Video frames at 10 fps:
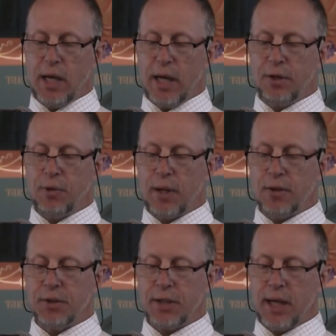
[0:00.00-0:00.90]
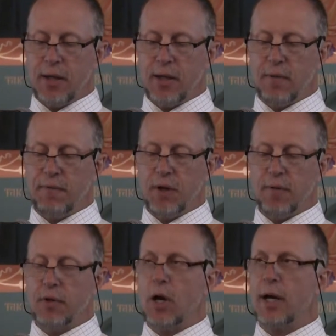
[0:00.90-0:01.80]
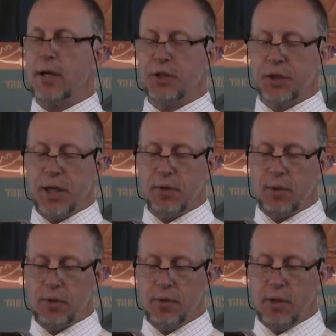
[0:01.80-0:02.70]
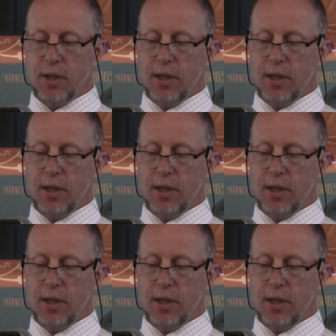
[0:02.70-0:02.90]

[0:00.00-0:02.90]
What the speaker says: and to understand the fear of God in general,